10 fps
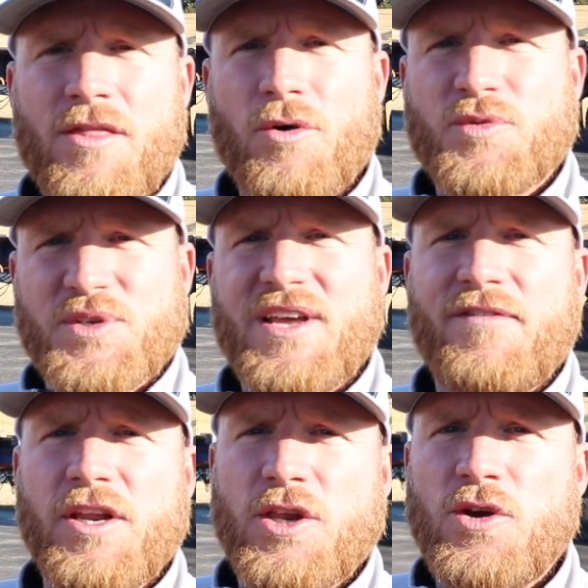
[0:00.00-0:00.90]
those were
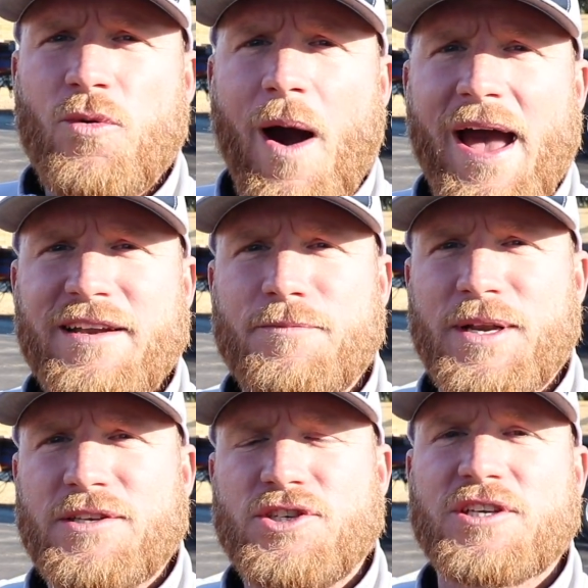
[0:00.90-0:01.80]
72 wide.
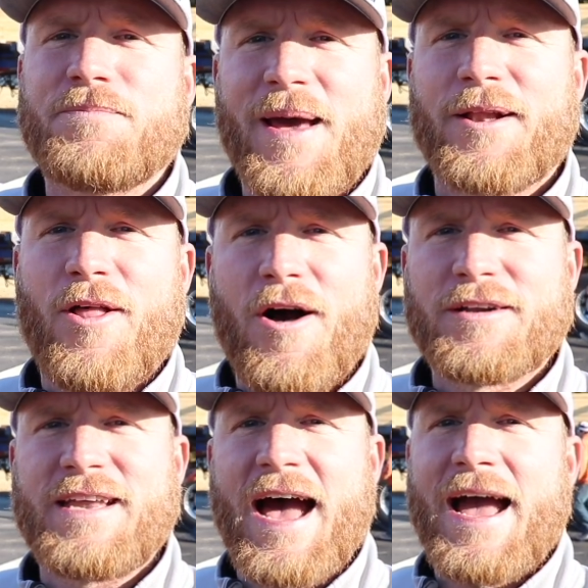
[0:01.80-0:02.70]
but it's just been a long
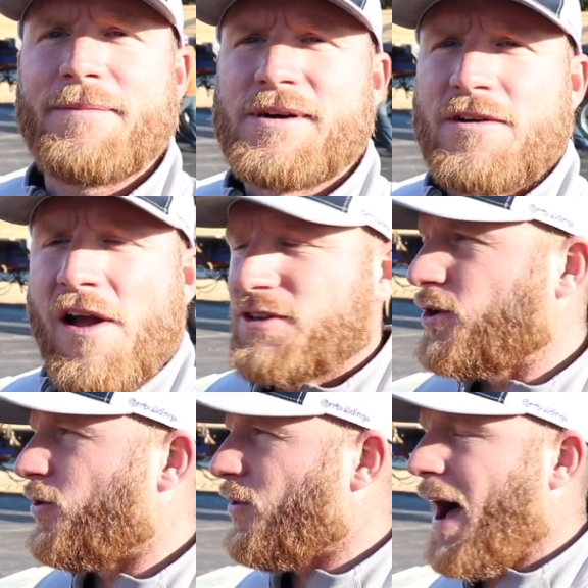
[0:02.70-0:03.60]
time.
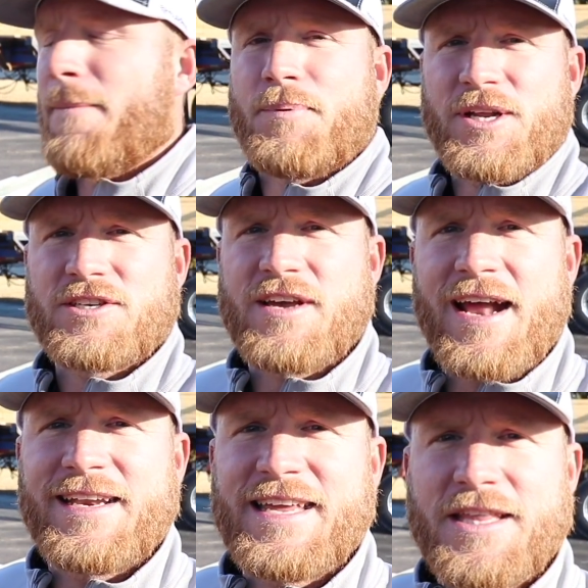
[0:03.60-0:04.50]
So I'm pretty
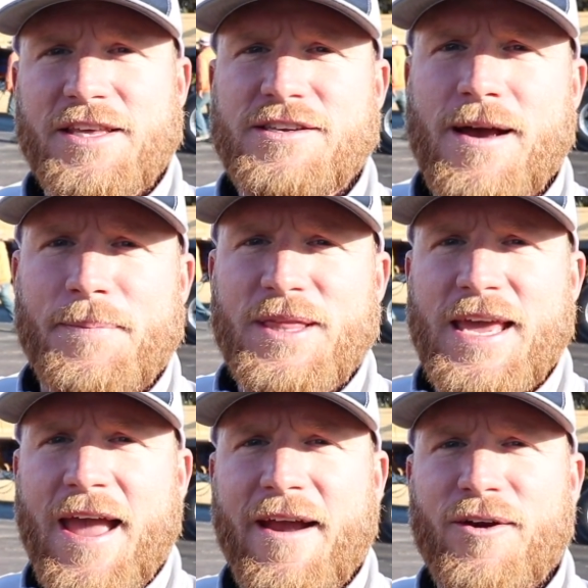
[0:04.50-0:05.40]
excited to get these up in
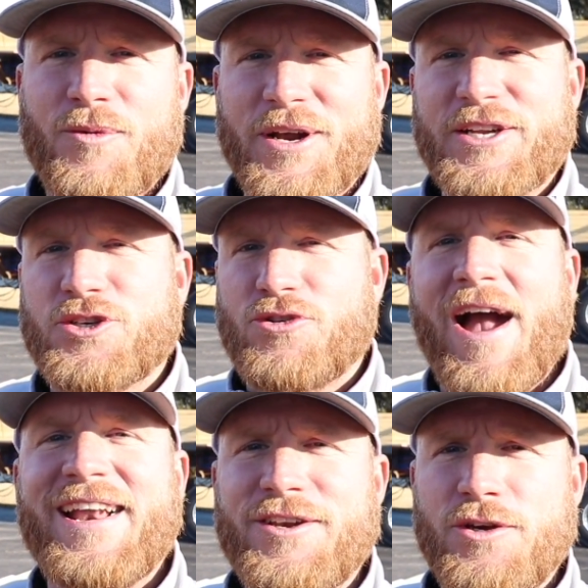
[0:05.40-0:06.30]
the air. We're gonna
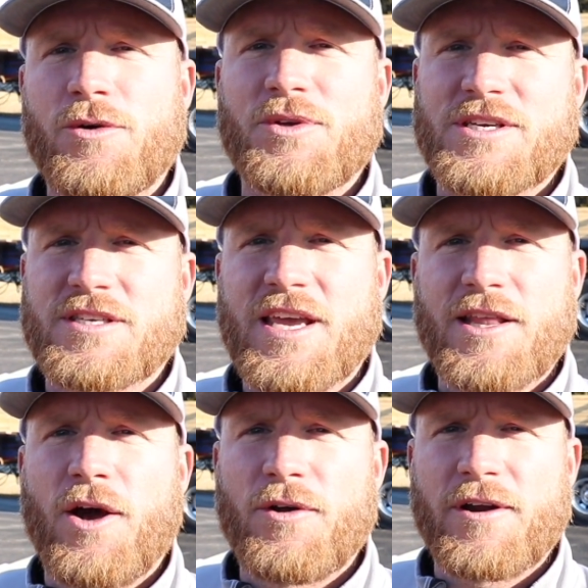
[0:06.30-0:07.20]
try to do it with the
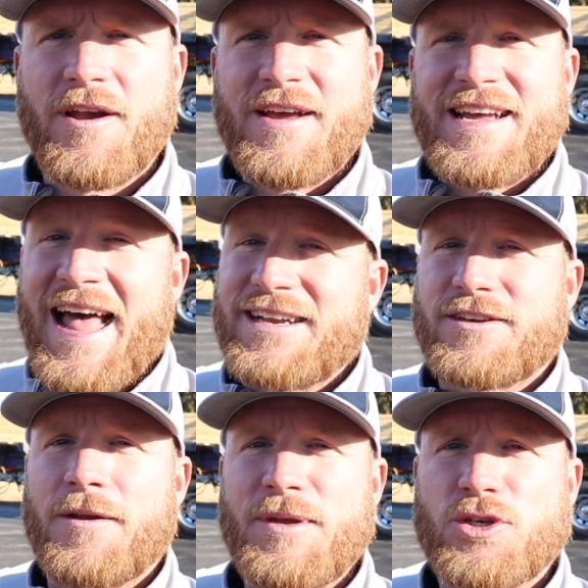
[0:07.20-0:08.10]
skid loader. That's
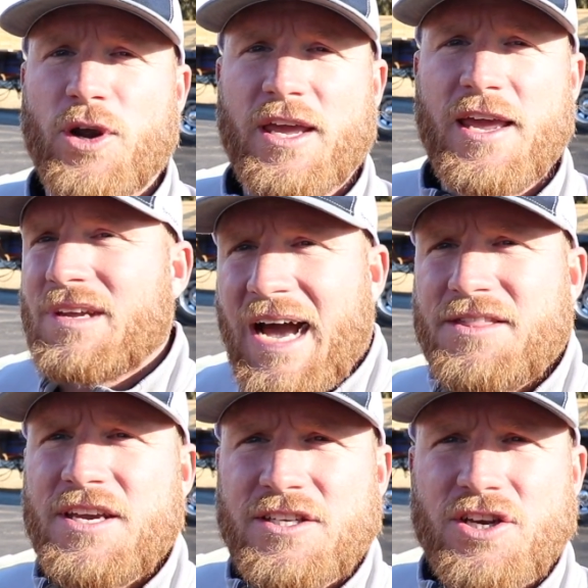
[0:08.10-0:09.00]
gonna be tricky. I
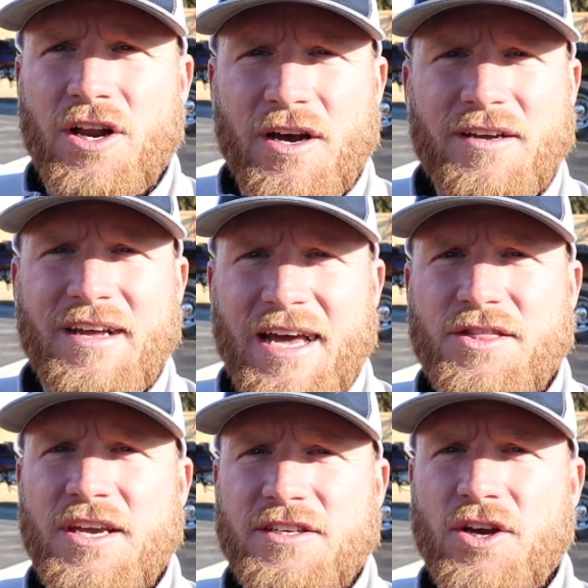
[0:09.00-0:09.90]
think it's gonna, I
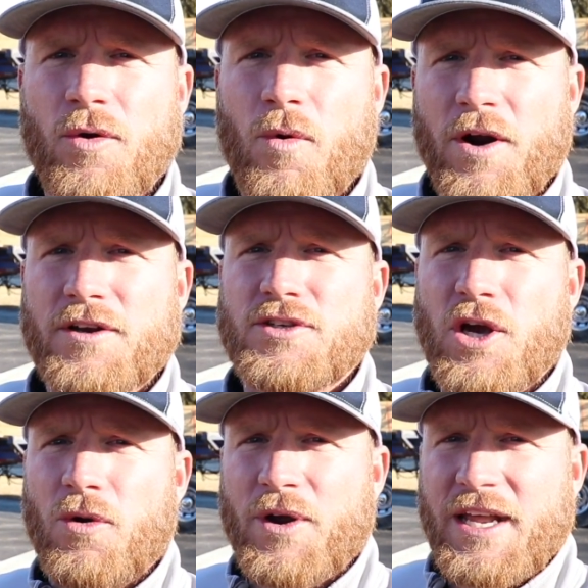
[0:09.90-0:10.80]
think it's gonna work.
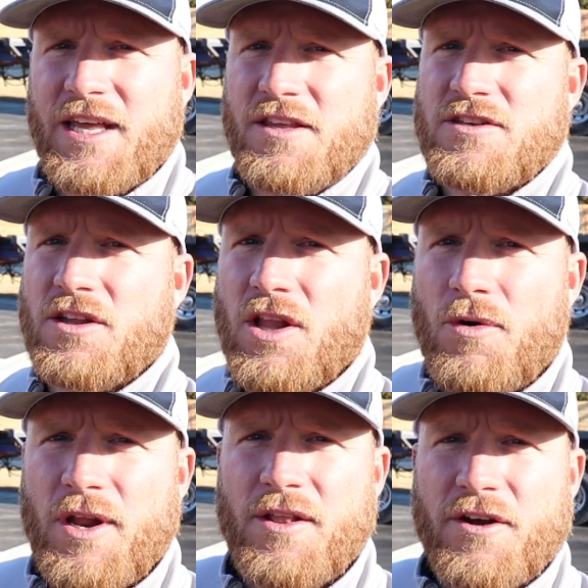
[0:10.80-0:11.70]
So we're gonna get these
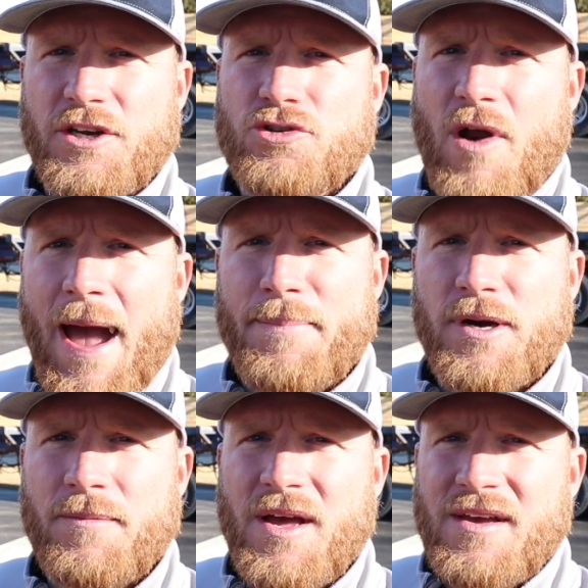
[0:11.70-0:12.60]
unloaded. They're gonna drop
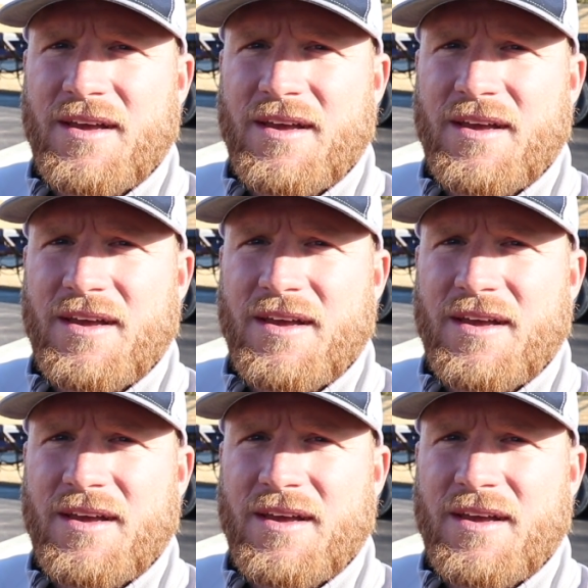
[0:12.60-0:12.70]
them,